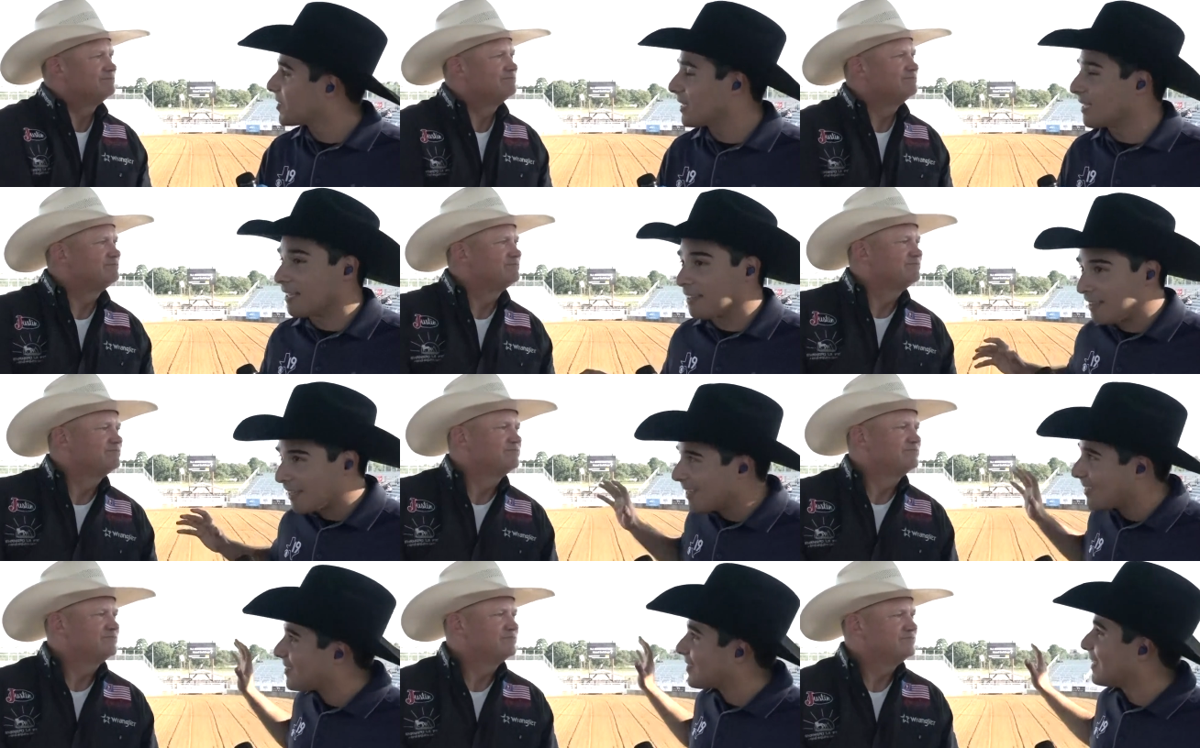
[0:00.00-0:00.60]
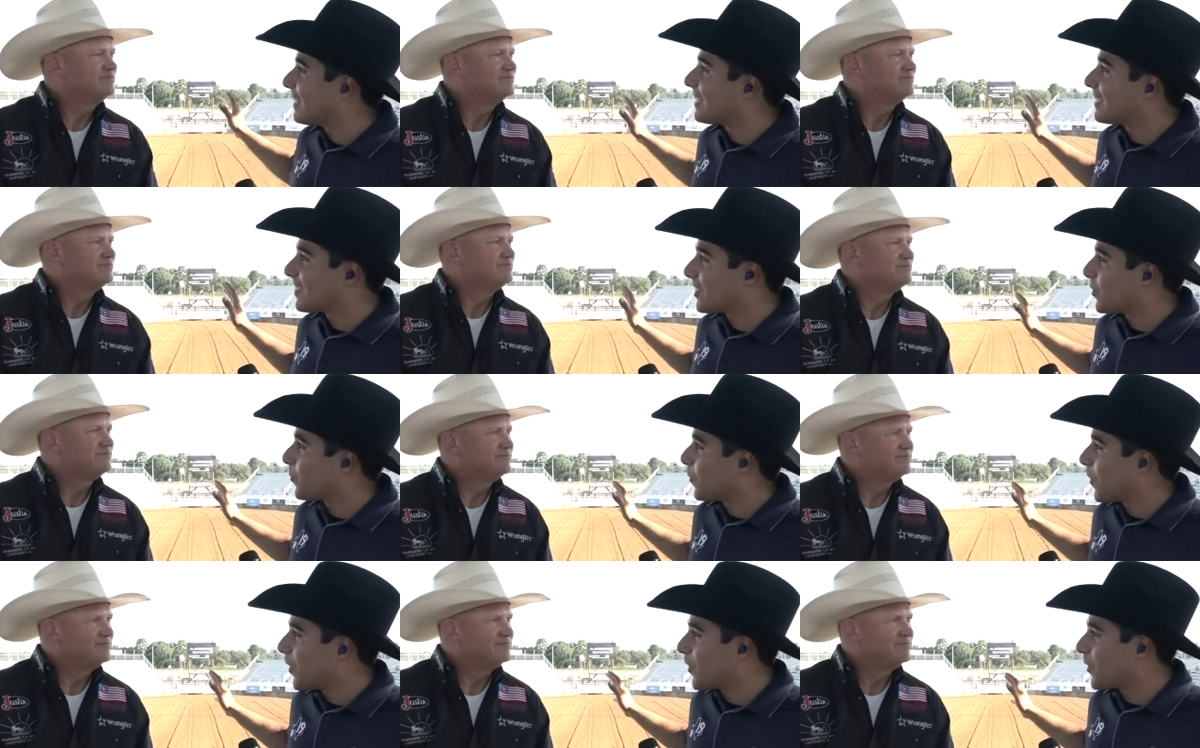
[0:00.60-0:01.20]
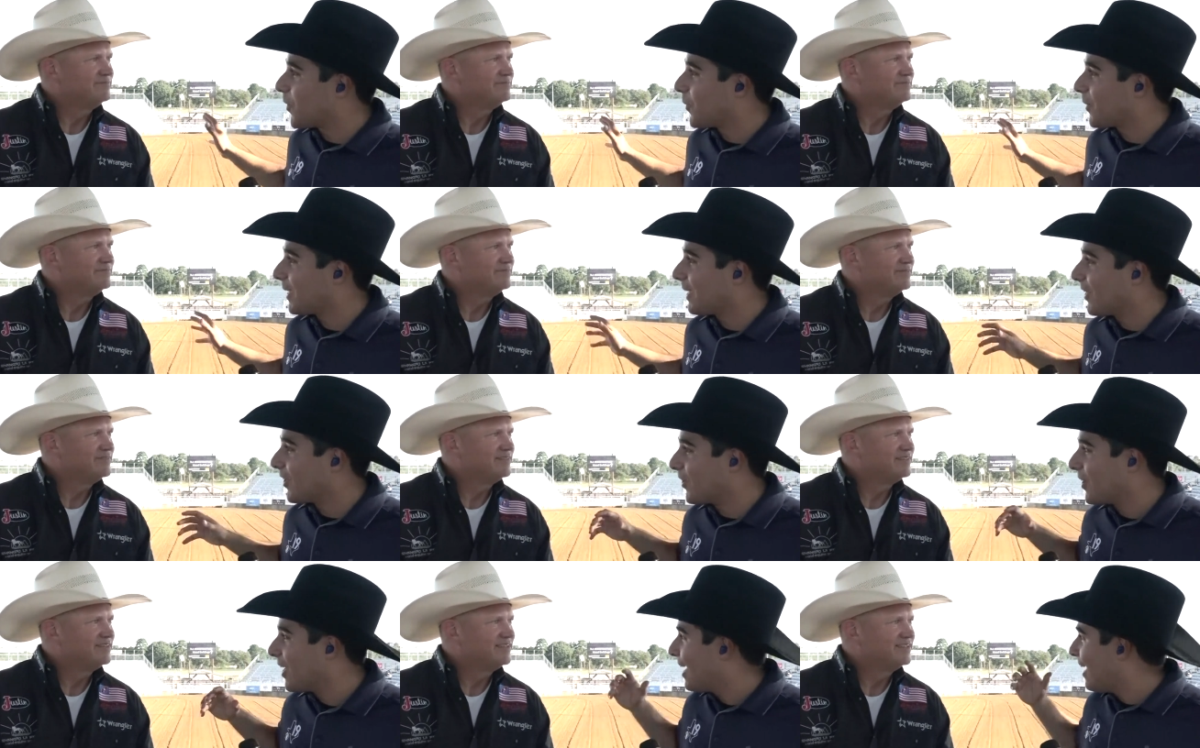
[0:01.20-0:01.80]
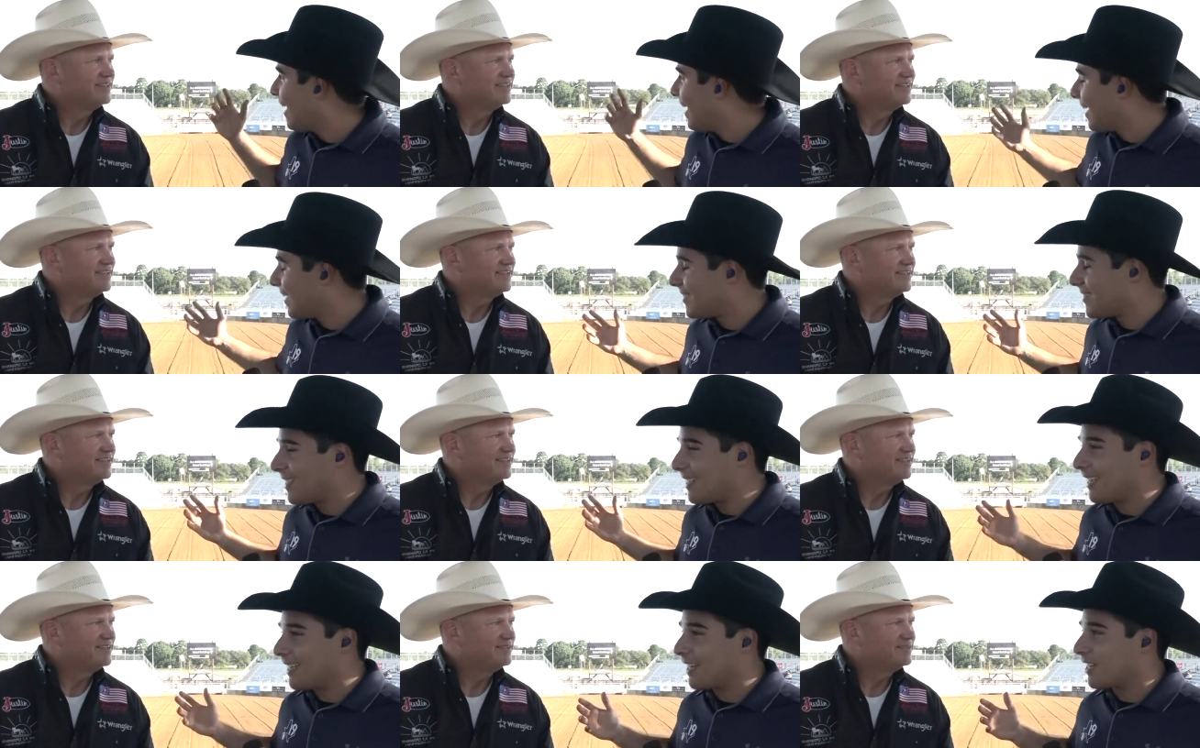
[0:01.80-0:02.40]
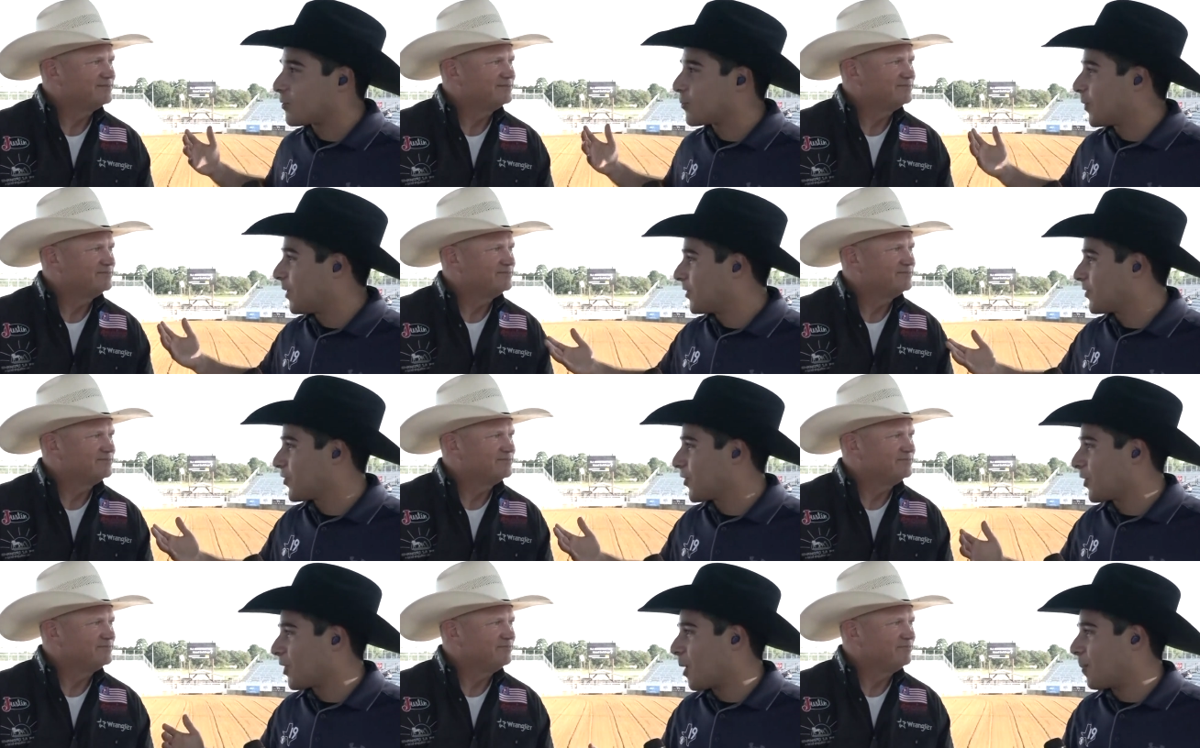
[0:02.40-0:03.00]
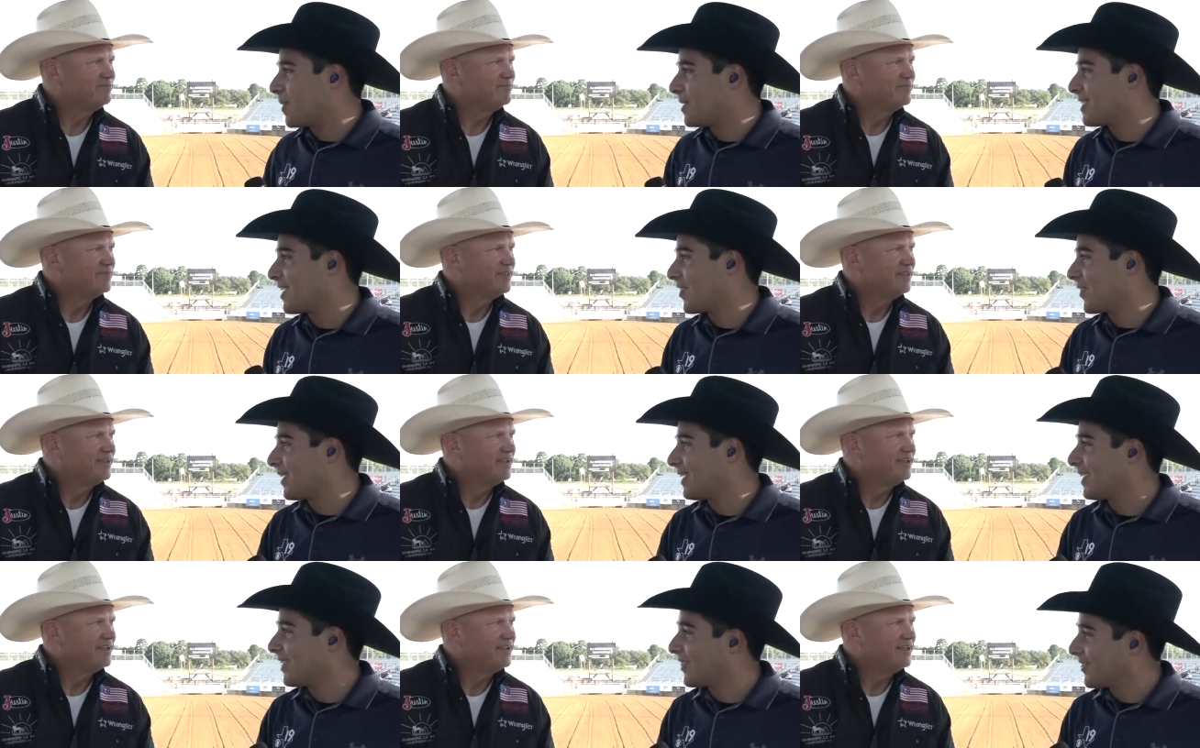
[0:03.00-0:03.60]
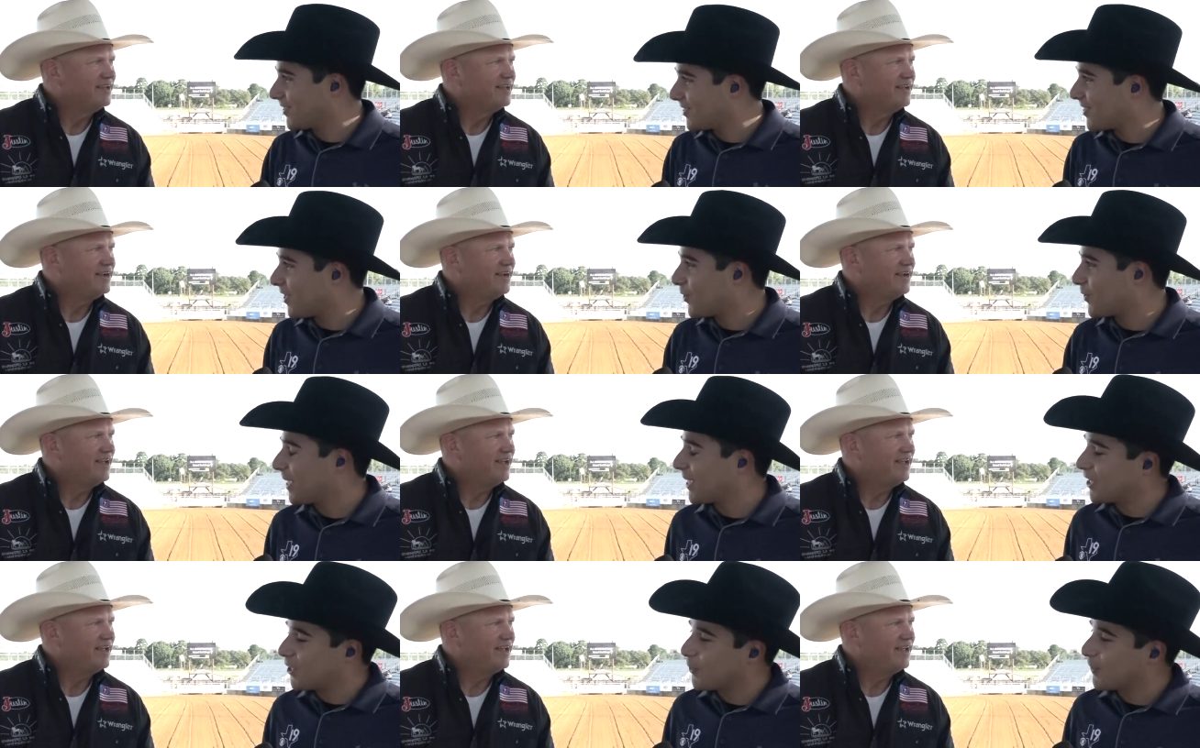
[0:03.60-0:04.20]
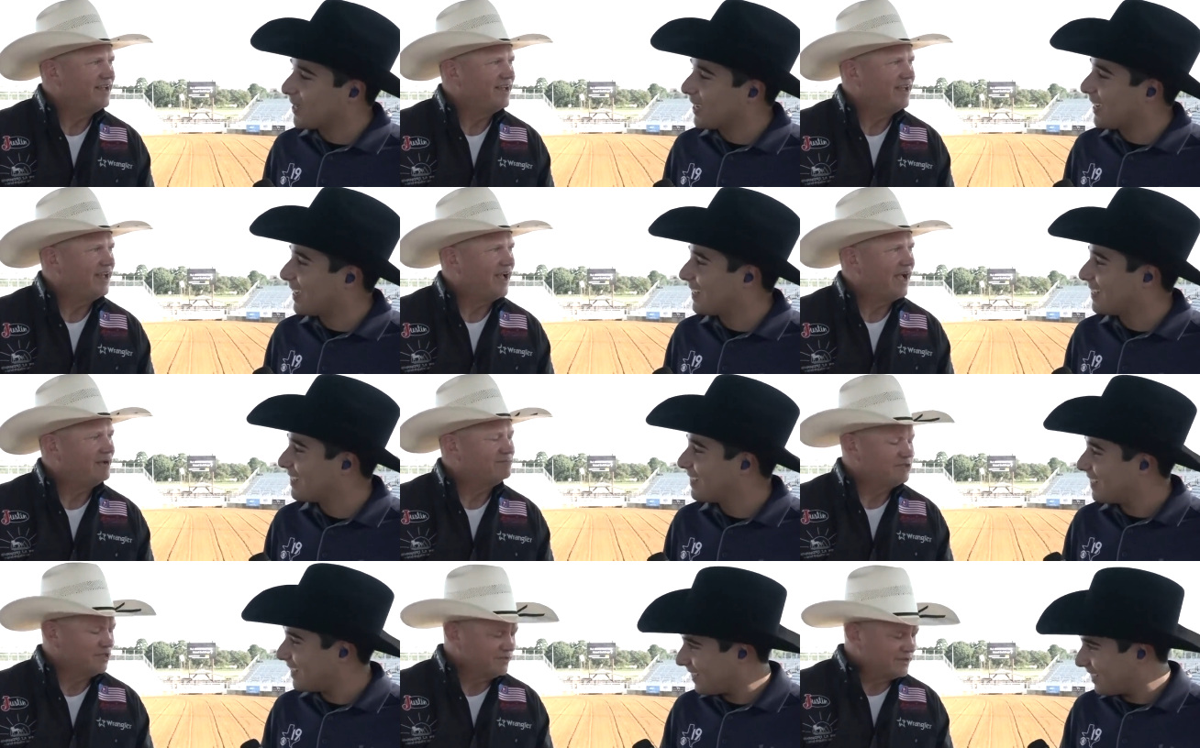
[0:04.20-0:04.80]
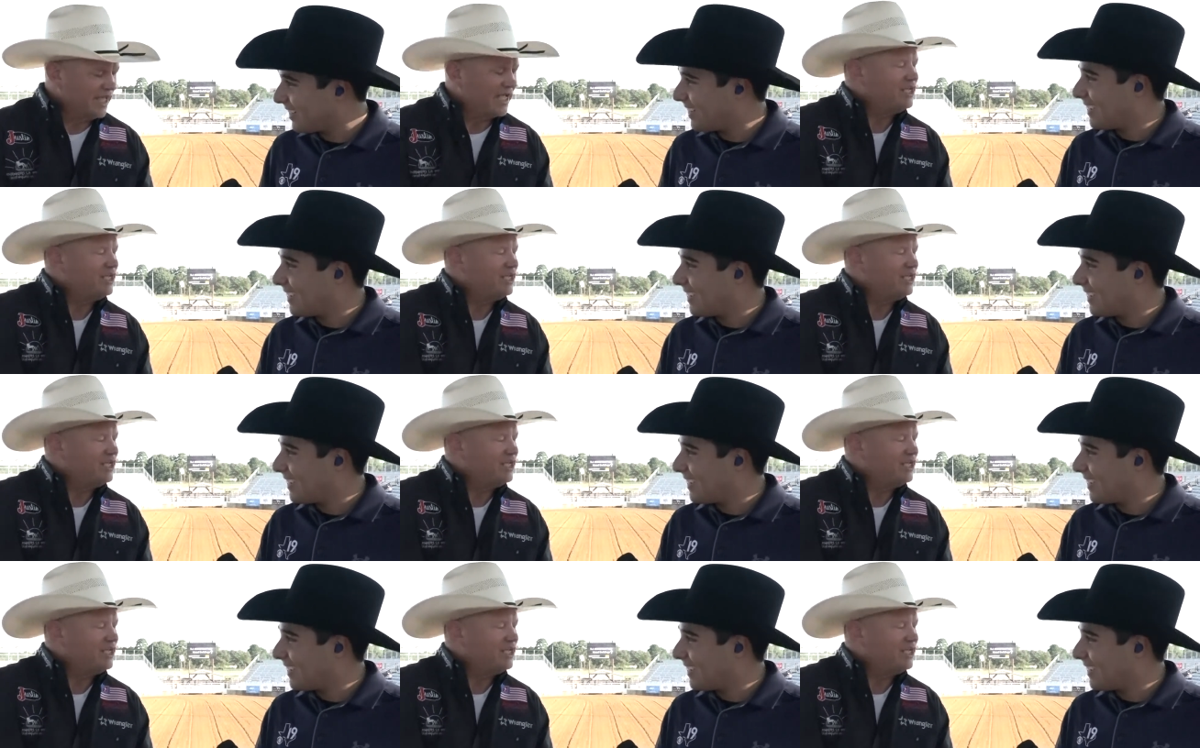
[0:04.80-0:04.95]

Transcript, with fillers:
Speaker 1: to listening to the rodeo here and seeing it as well as your commentary here. So thank you again. Absolutely.